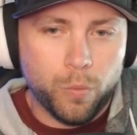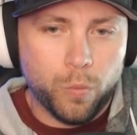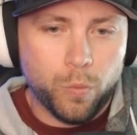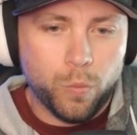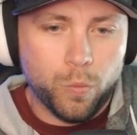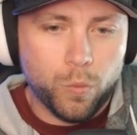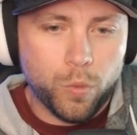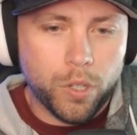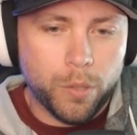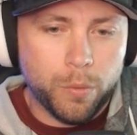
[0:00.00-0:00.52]

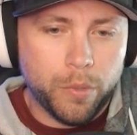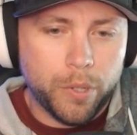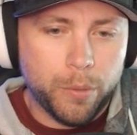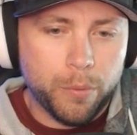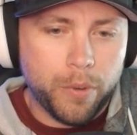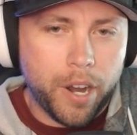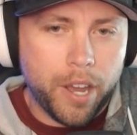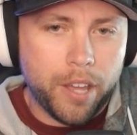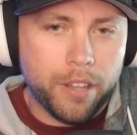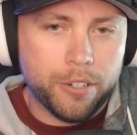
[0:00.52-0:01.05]
Would we
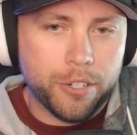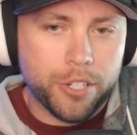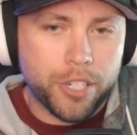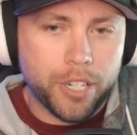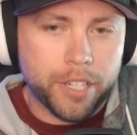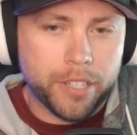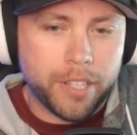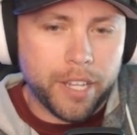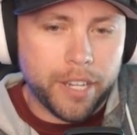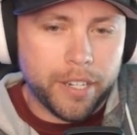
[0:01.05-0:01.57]
rather
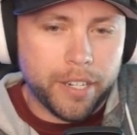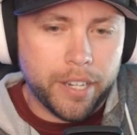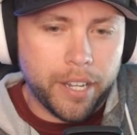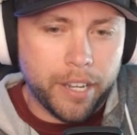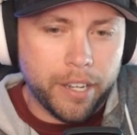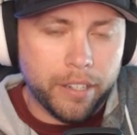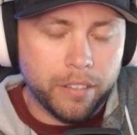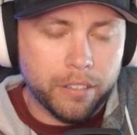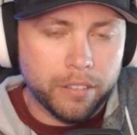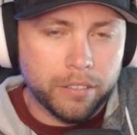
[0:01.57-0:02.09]
shut that
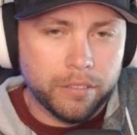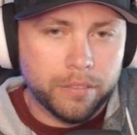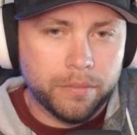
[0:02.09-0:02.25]
down?